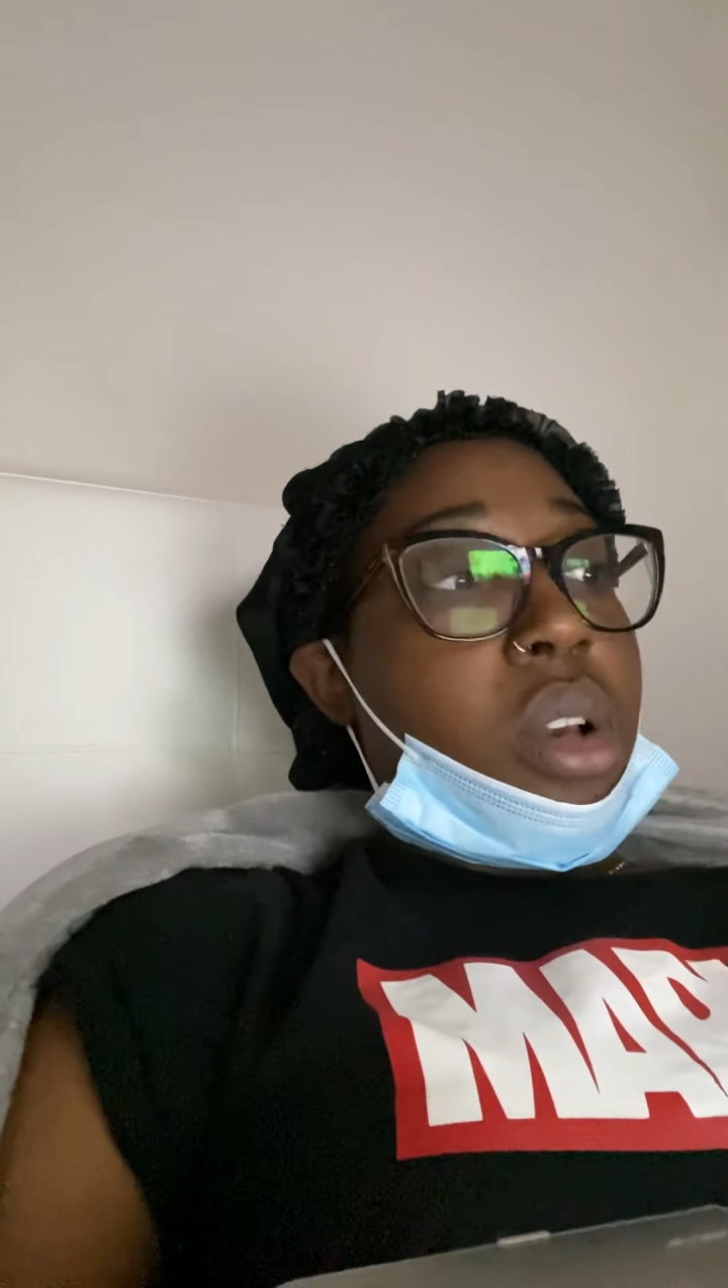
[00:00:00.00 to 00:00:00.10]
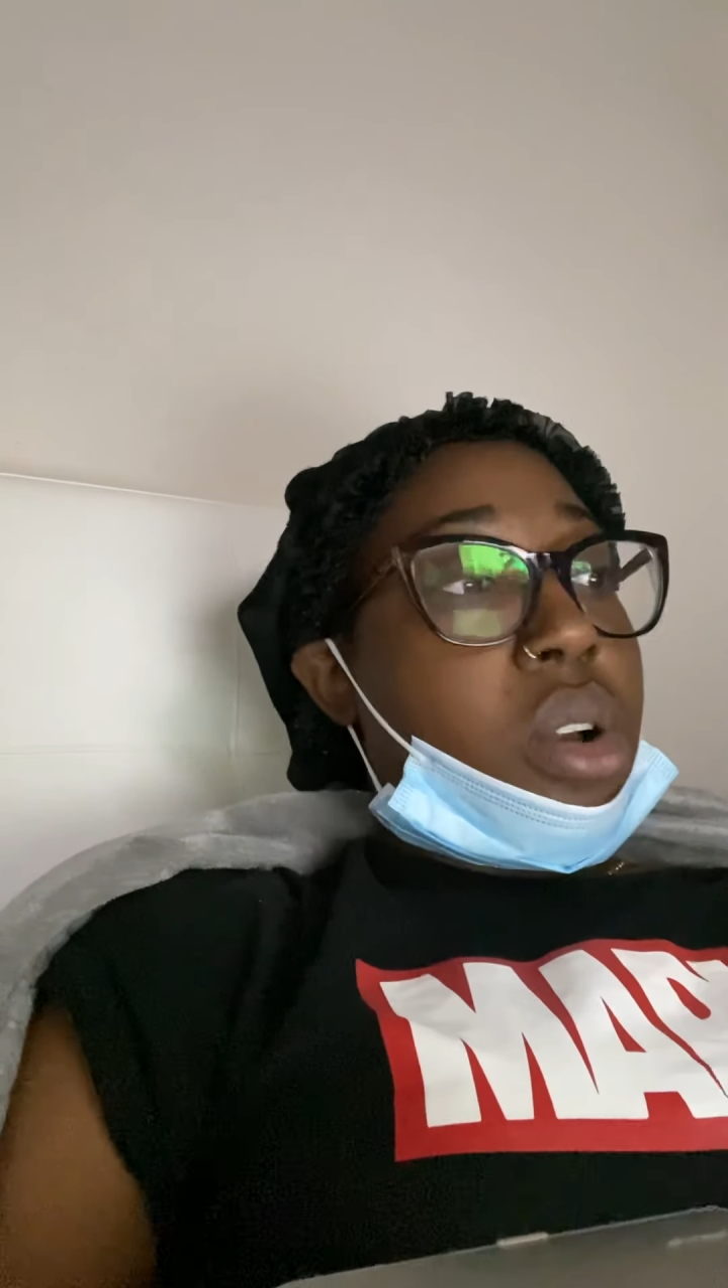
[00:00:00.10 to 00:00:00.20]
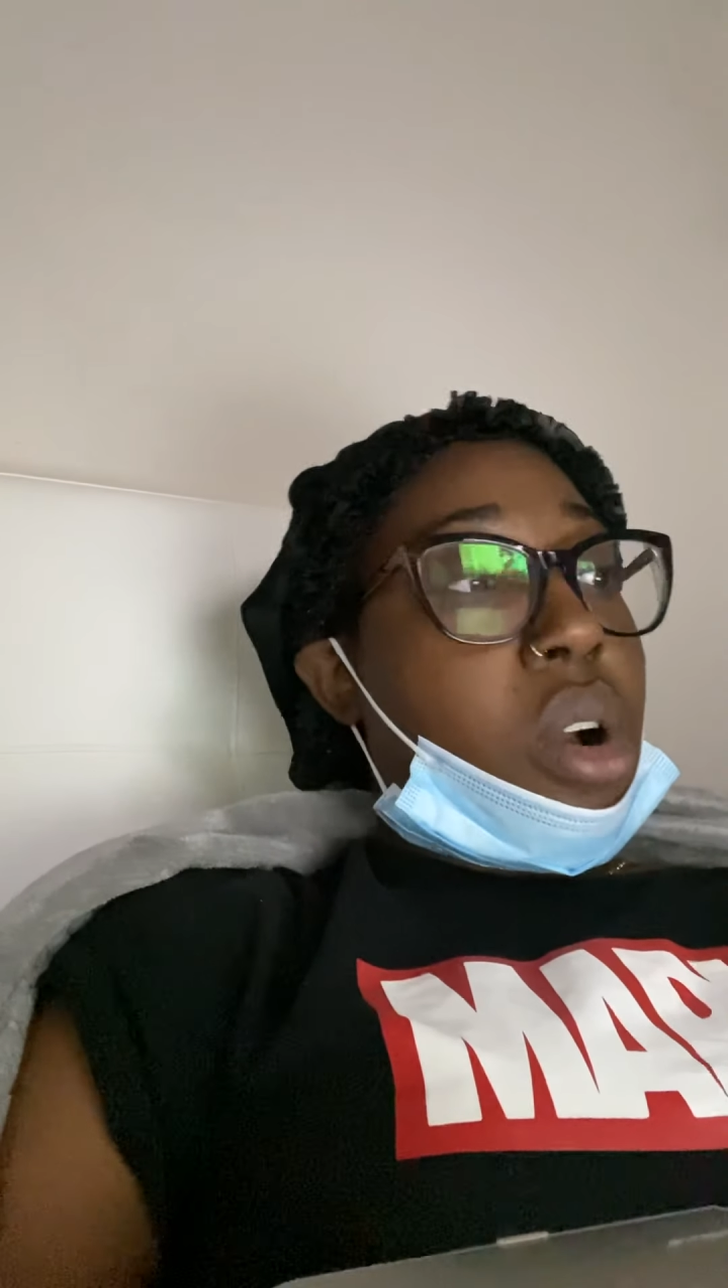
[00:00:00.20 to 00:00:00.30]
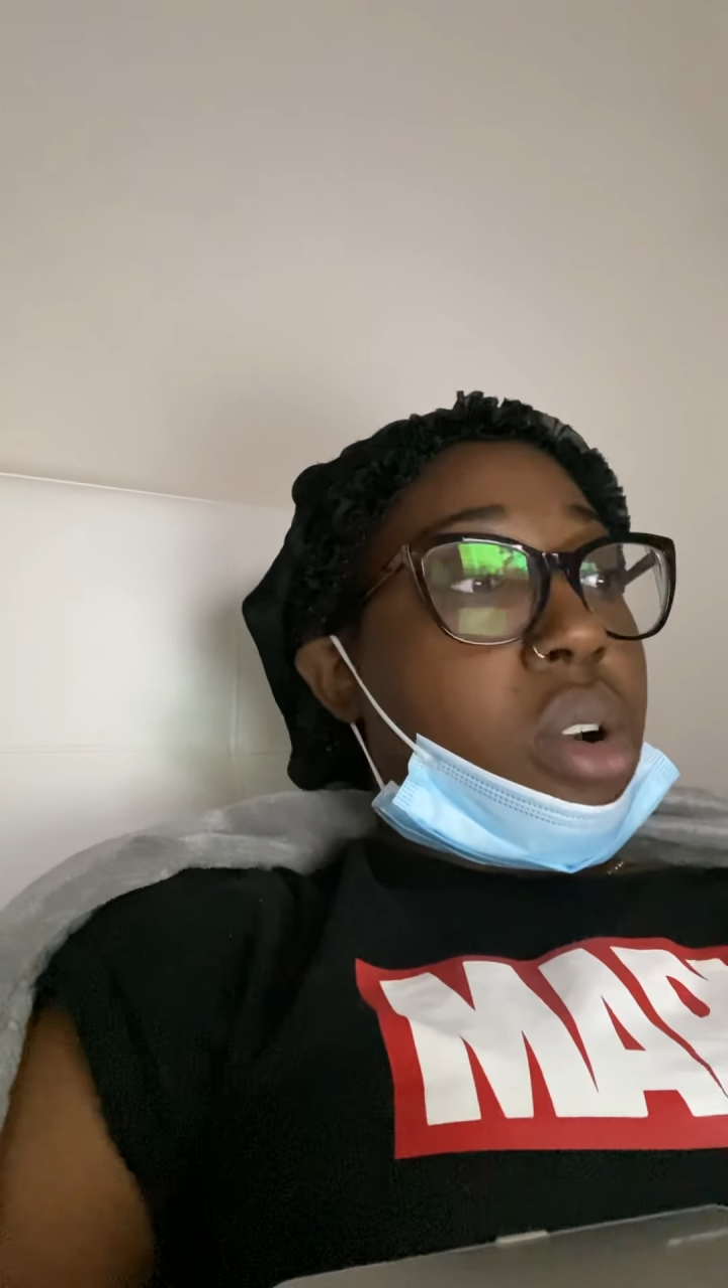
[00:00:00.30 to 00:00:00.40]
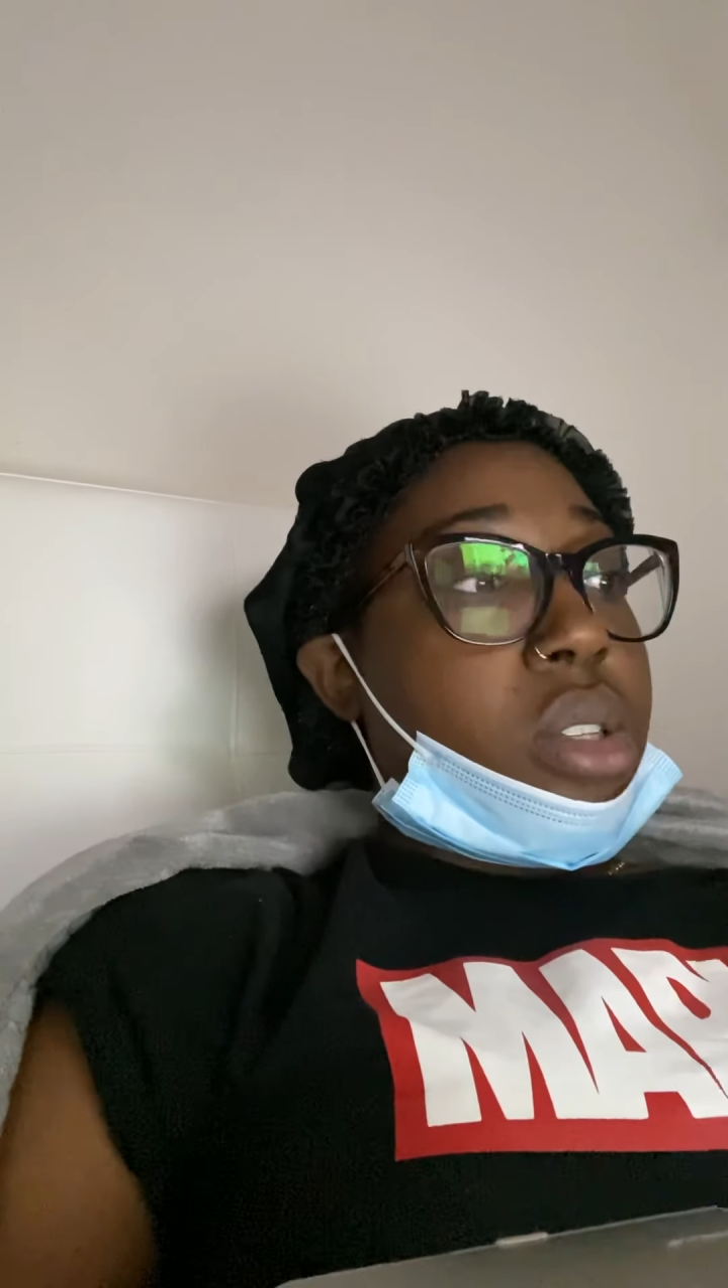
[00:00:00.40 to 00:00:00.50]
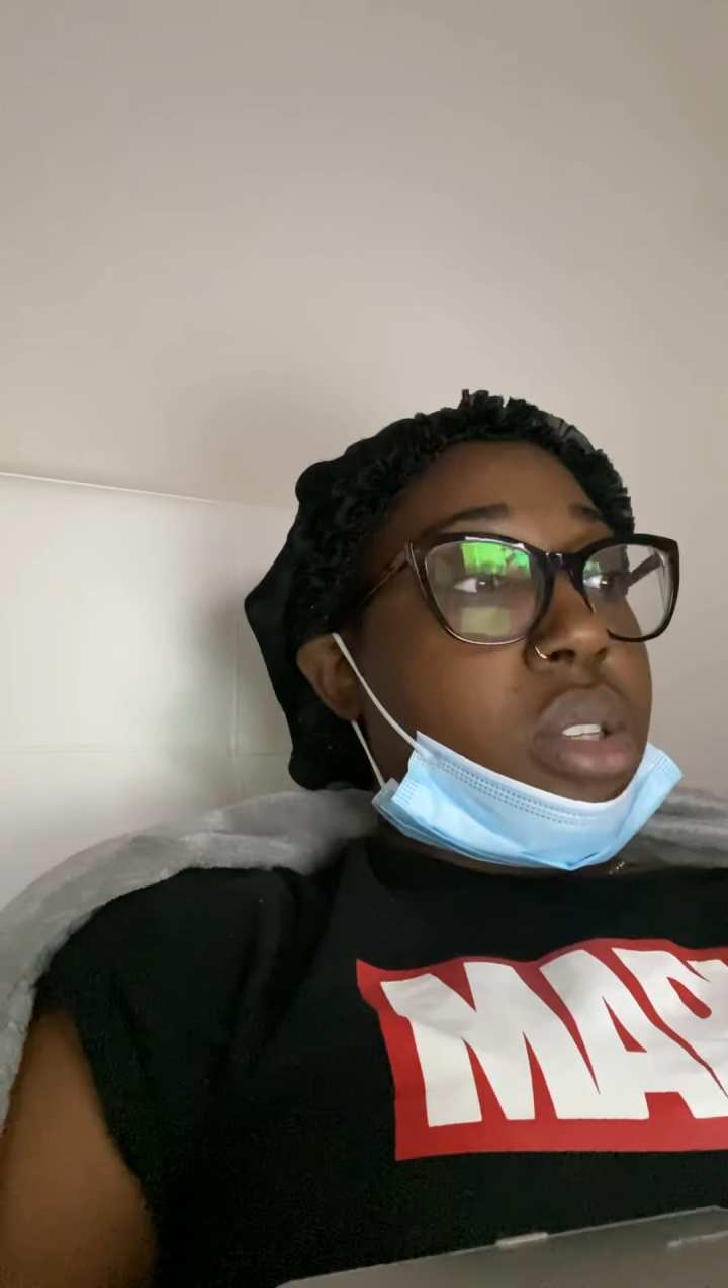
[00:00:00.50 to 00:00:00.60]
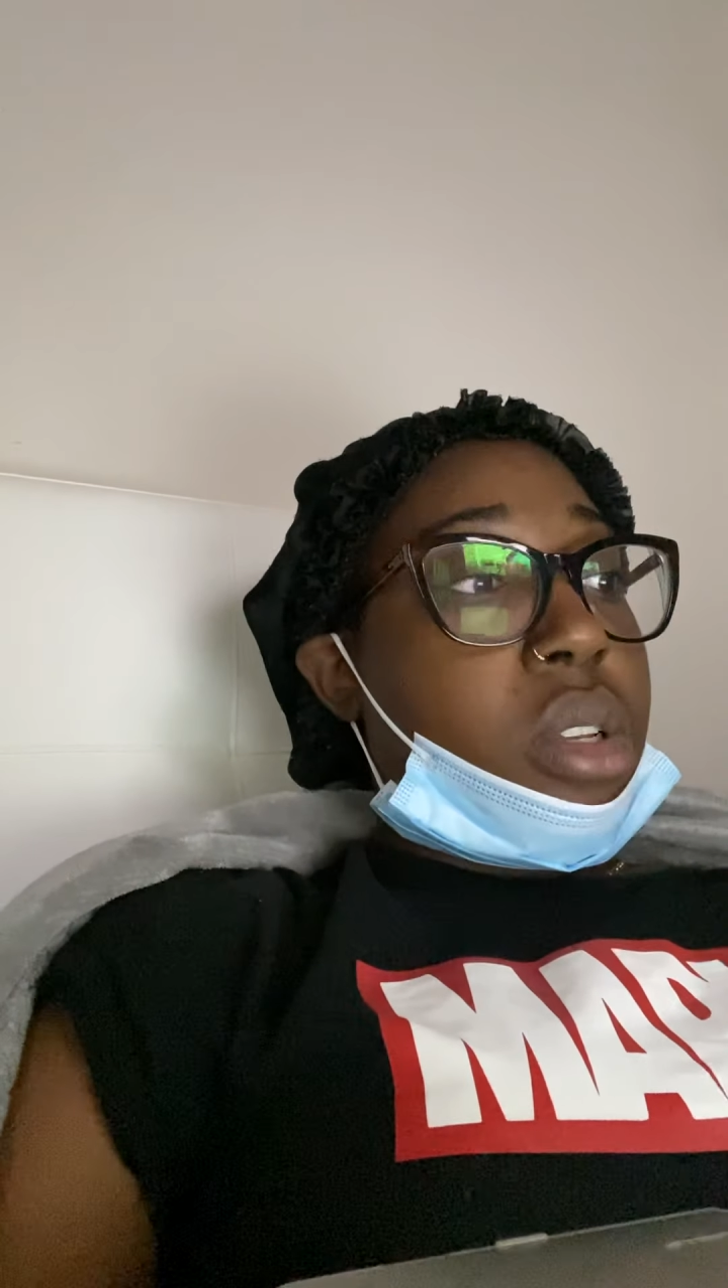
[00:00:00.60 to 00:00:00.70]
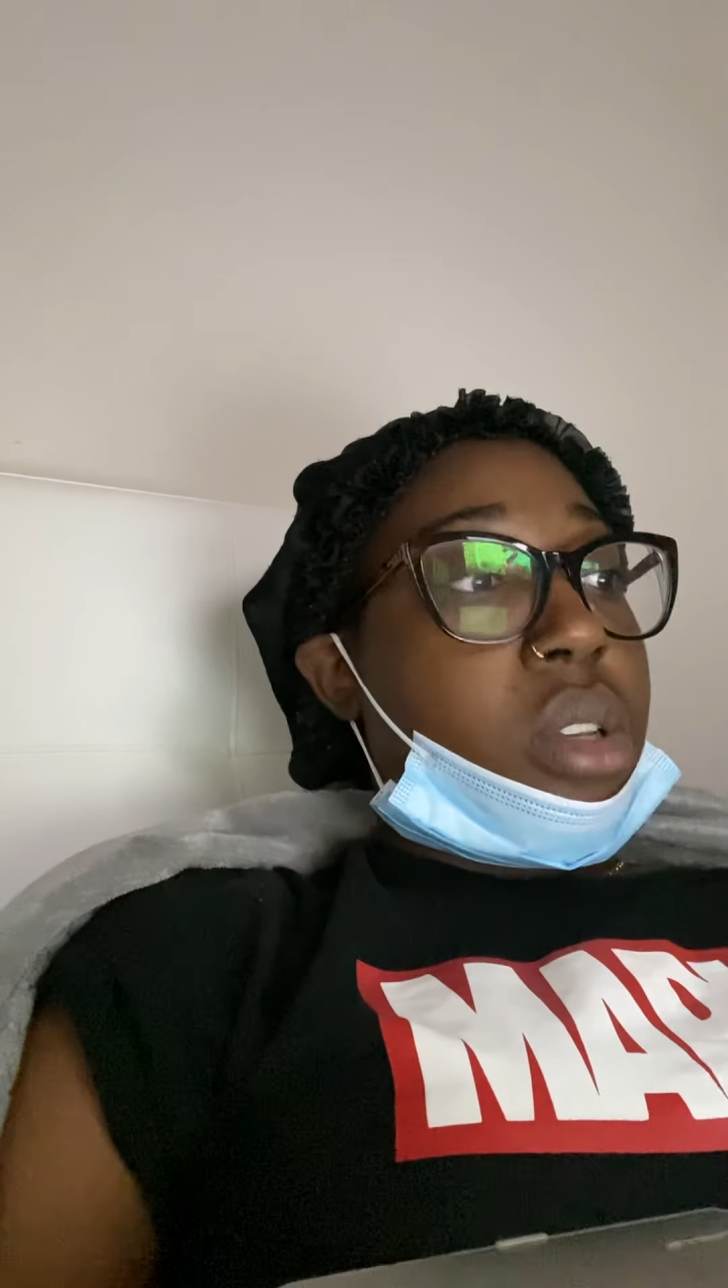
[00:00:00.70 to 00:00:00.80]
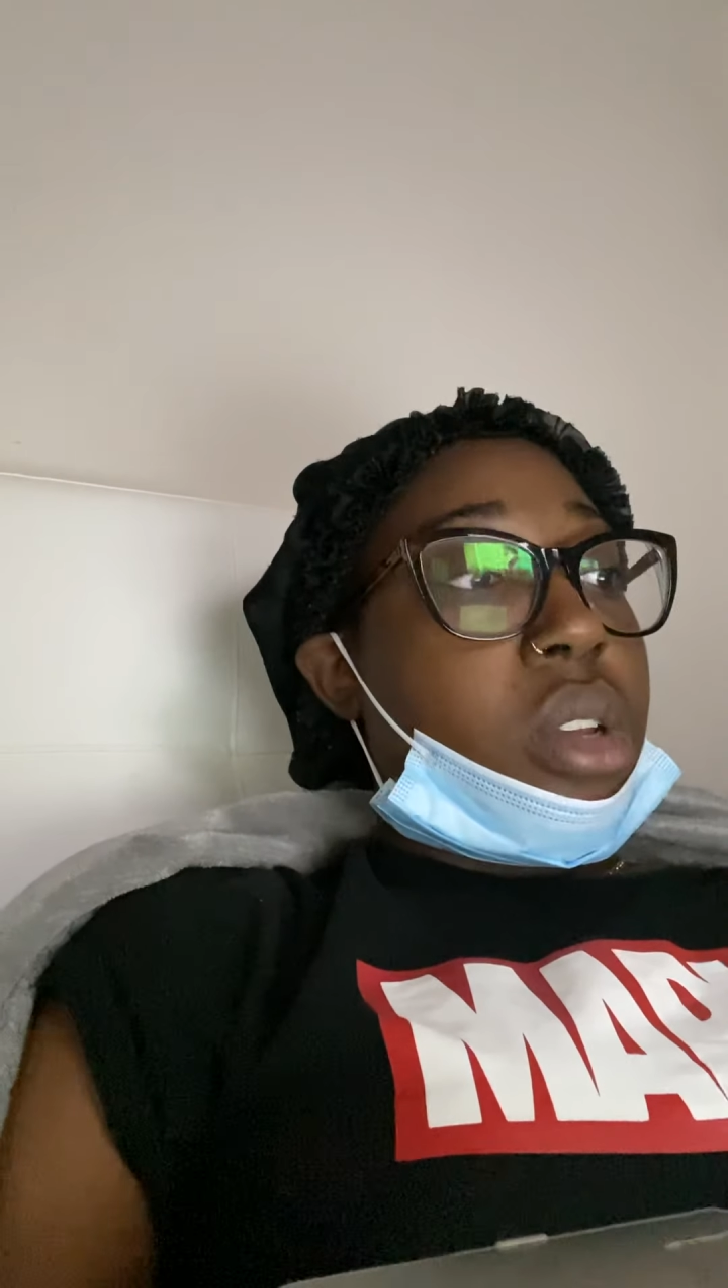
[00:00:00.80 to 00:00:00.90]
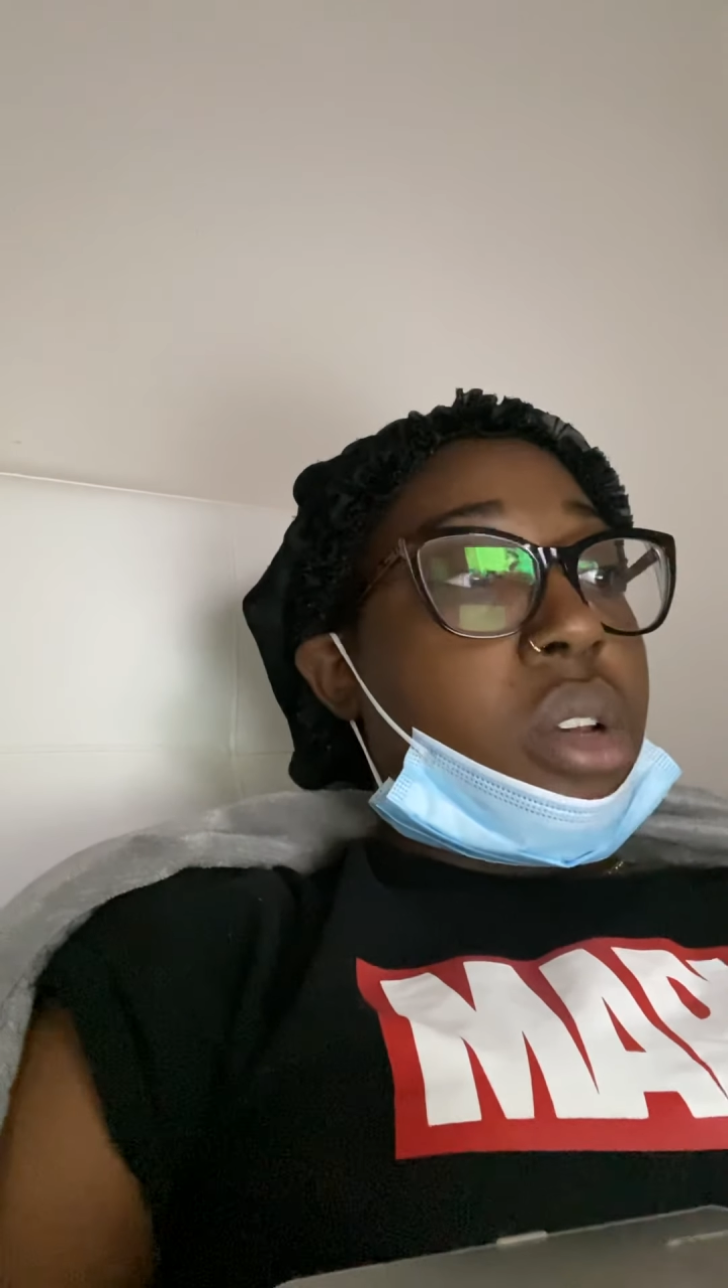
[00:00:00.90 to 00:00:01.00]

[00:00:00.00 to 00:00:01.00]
carcin,